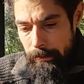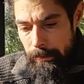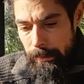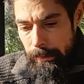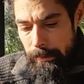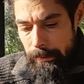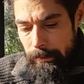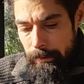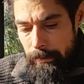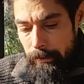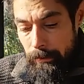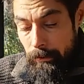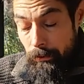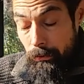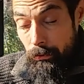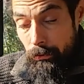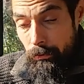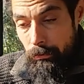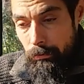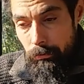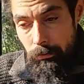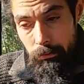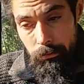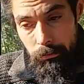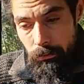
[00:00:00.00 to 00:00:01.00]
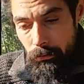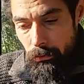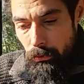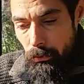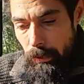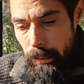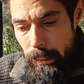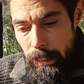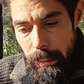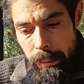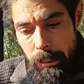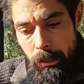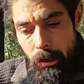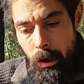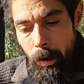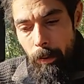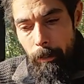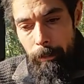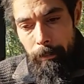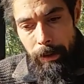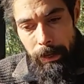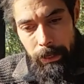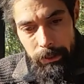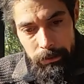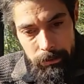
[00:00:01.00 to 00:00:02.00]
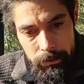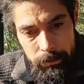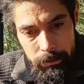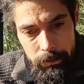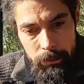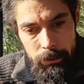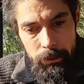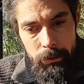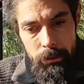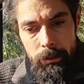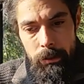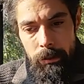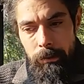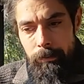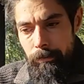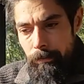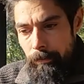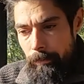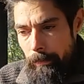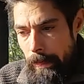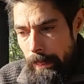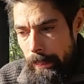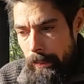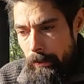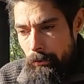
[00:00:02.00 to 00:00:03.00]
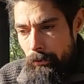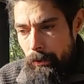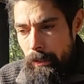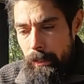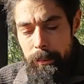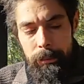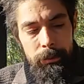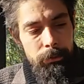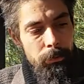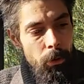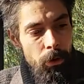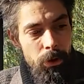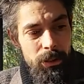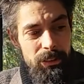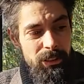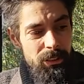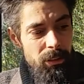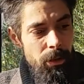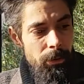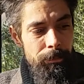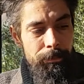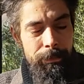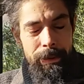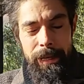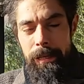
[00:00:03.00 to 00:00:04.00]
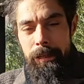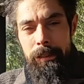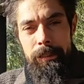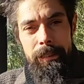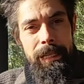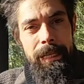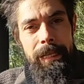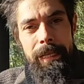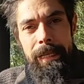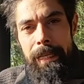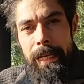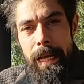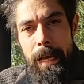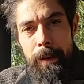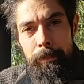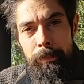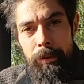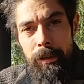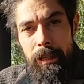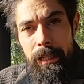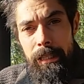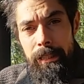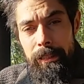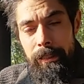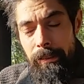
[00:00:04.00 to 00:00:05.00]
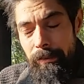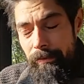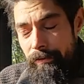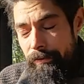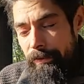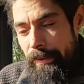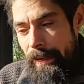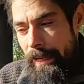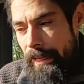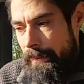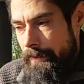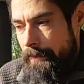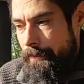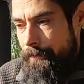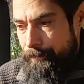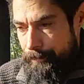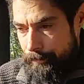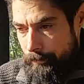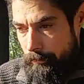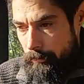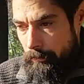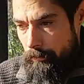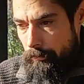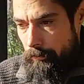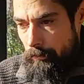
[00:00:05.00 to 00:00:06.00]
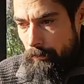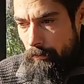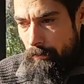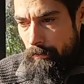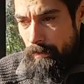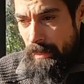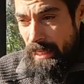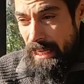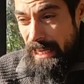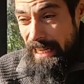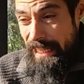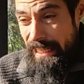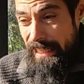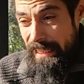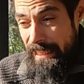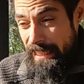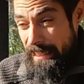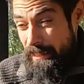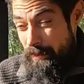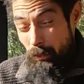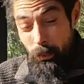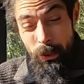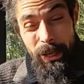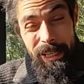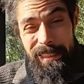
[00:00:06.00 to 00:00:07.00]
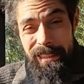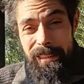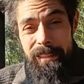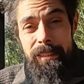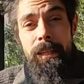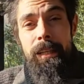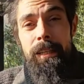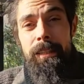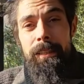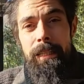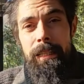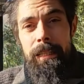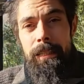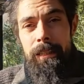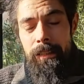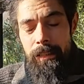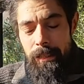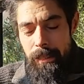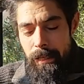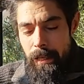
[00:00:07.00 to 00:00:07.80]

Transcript: It's really compact. You can make it really small. It's not bigger than an apple, in fact, and it weighs nothing.